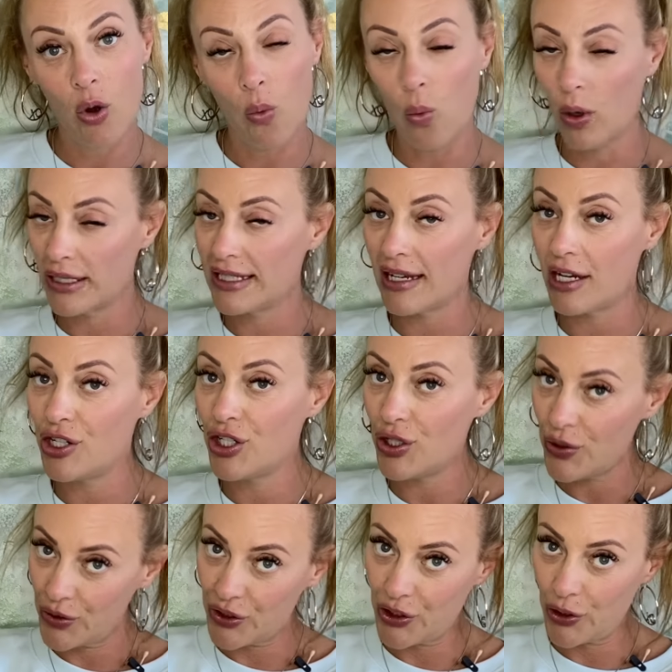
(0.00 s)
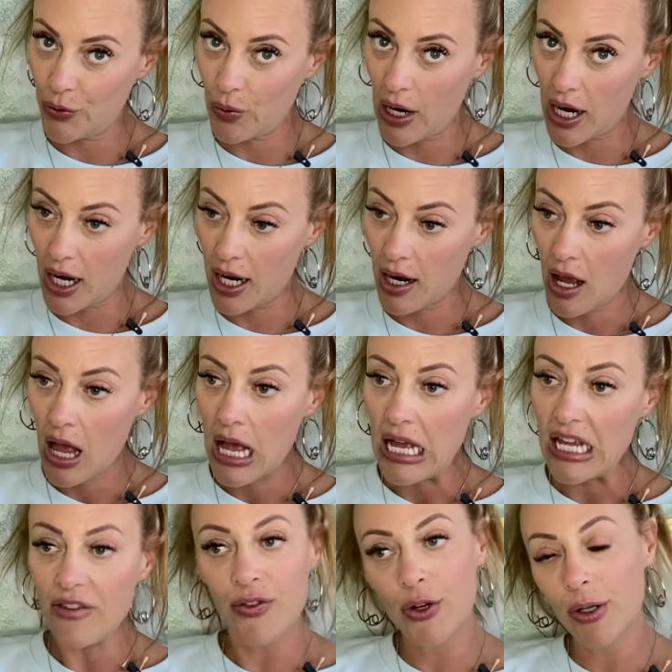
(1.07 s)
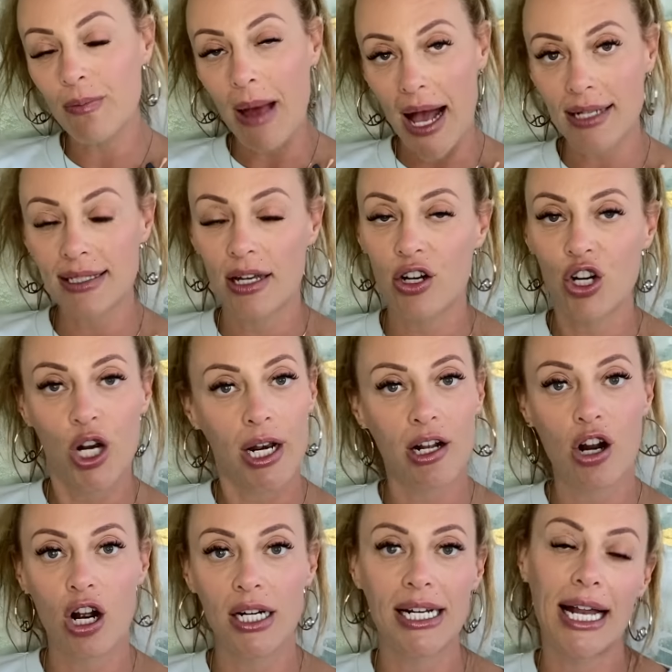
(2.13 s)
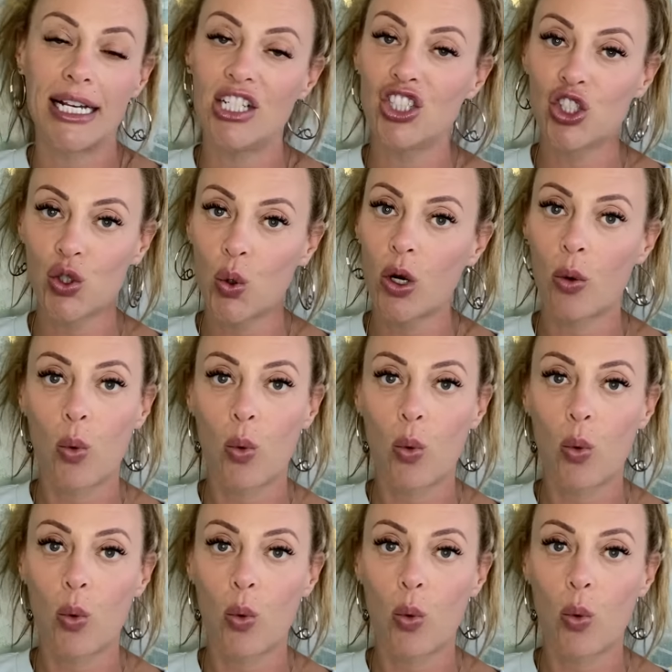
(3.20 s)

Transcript: What size shoes do you wear? If you could max out a credit card at any store,